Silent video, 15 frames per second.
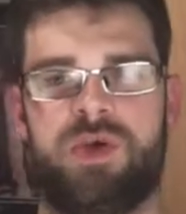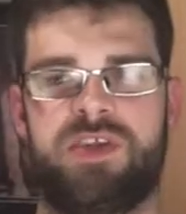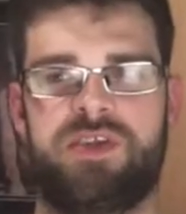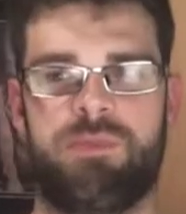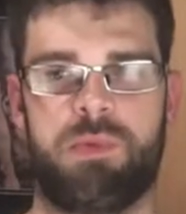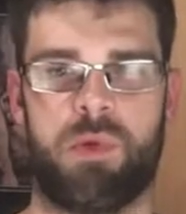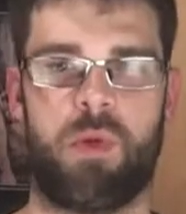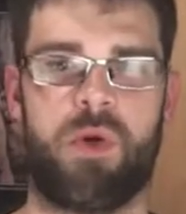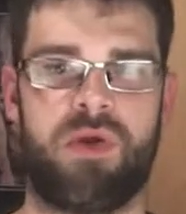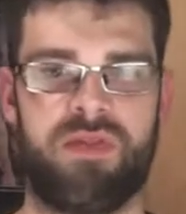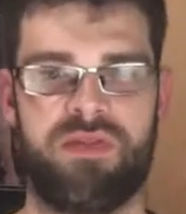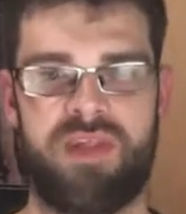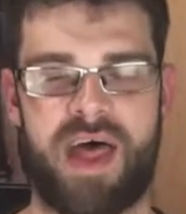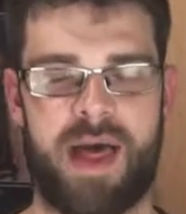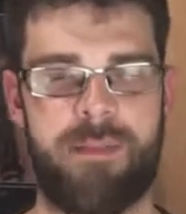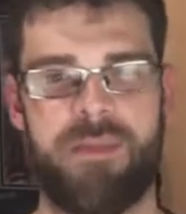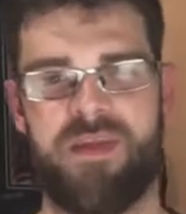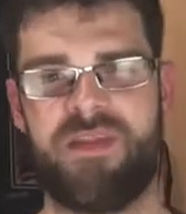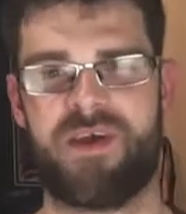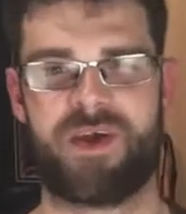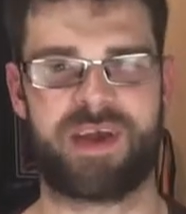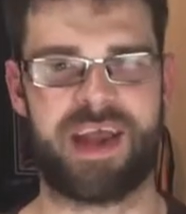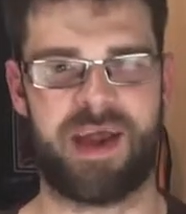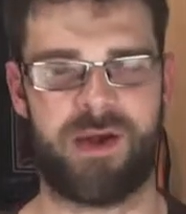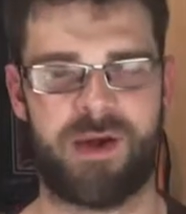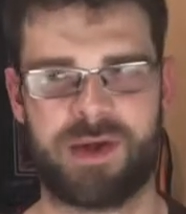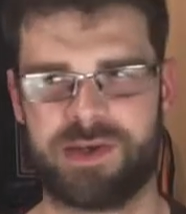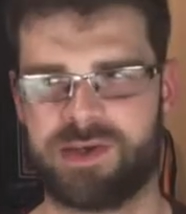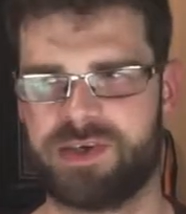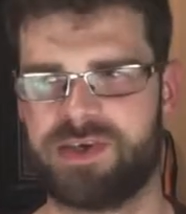explore them and their
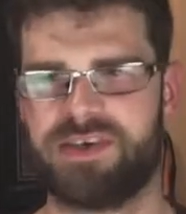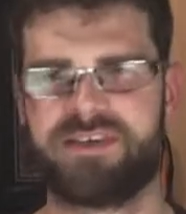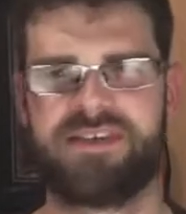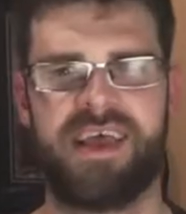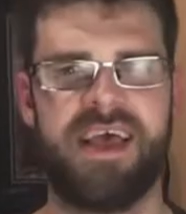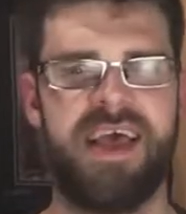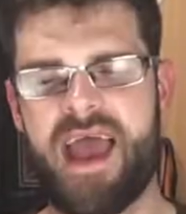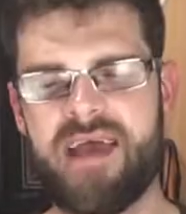characters.